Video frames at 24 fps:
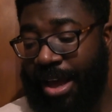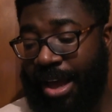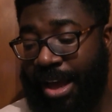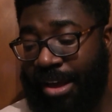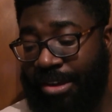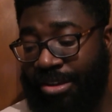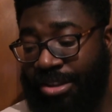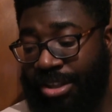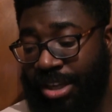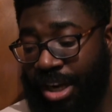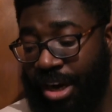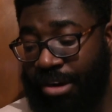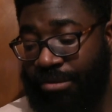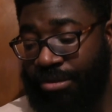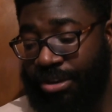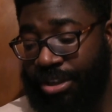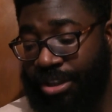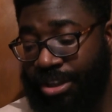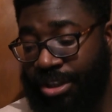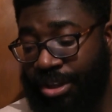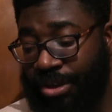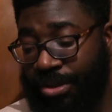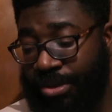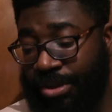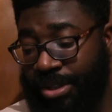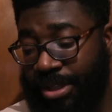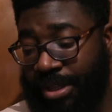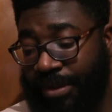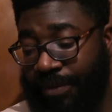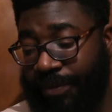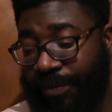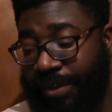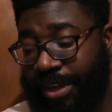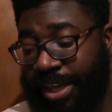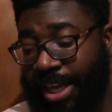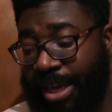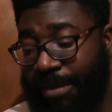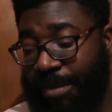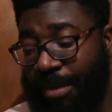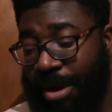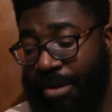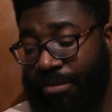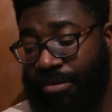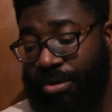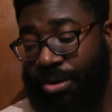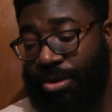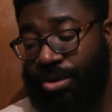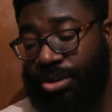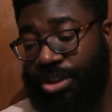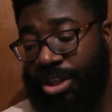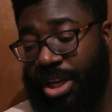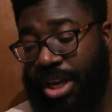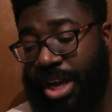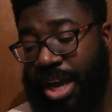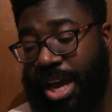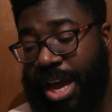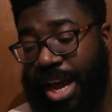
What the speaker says: Alzari Joseph, Kemar Roach,